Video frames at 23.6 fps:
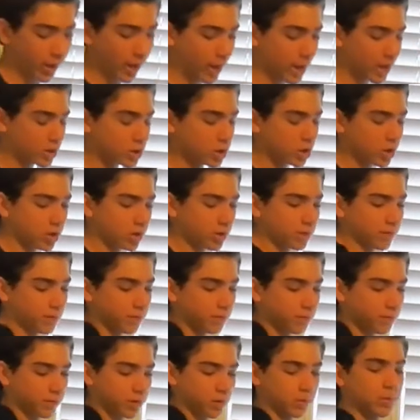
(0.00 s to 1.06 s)
your cage on,
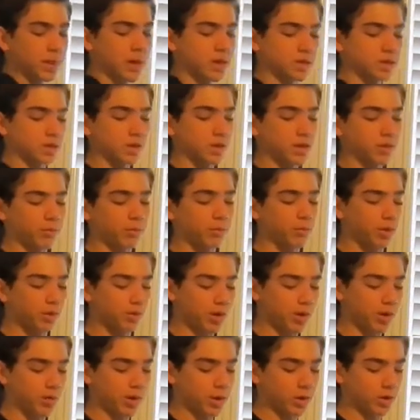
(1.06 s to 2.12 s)
your basking lamp will be
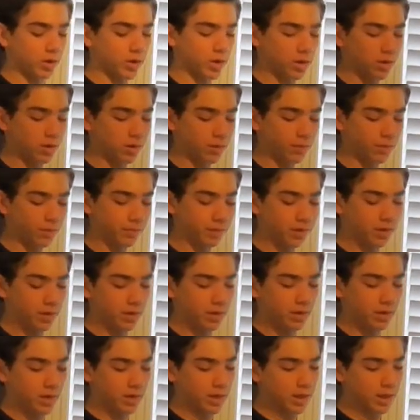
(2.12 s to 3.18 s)
right about here,
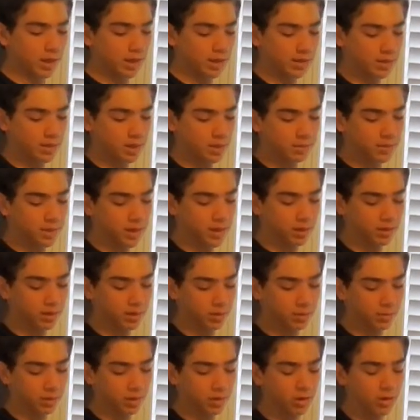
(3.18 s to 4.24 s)
heats up that
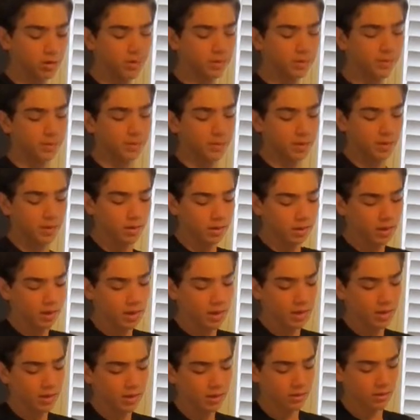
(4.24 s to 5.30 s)
little part,
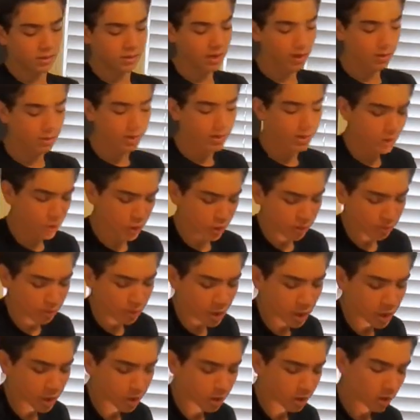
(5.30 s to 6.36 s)
and that way you can
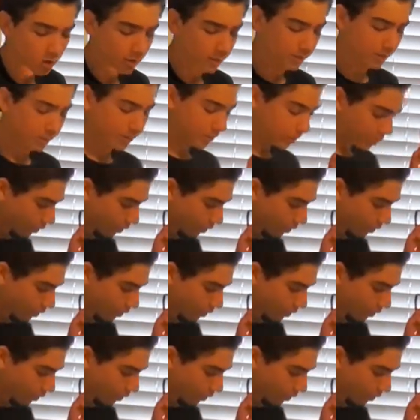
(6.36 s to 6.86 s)
monitor